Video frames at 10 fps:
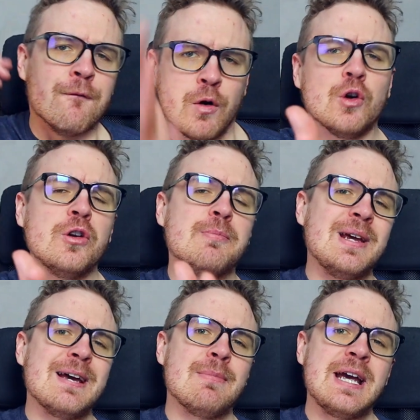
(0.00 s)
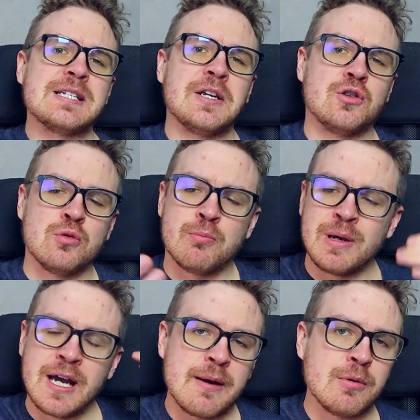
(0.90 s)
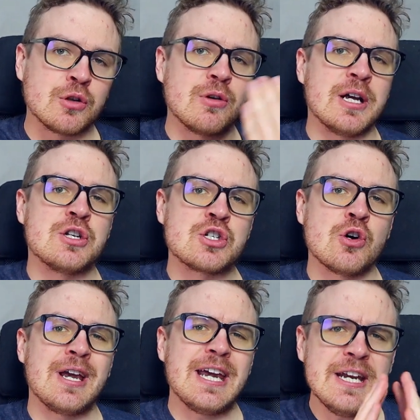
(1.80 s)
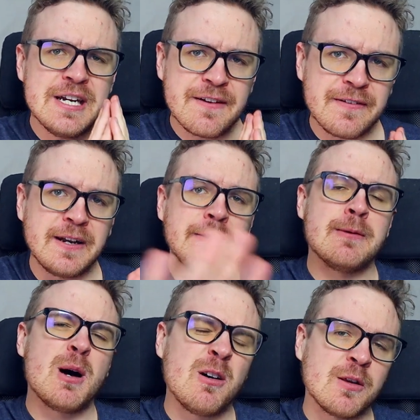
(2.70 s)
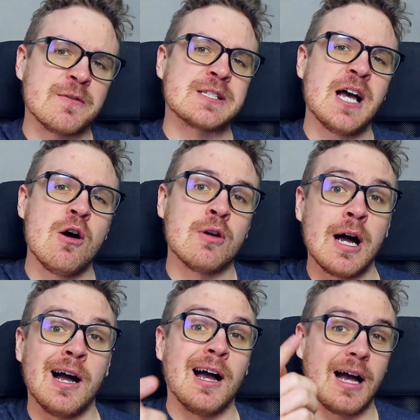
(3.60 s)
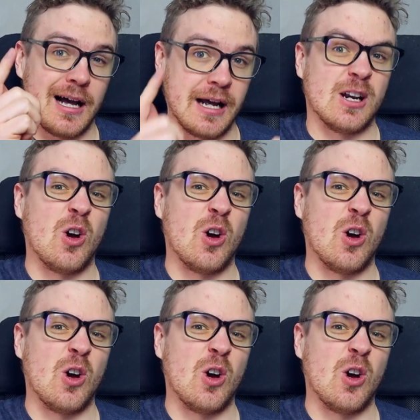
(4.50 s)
Wouldn't it be amazing to be able to enjoy indefinite amount of sauna and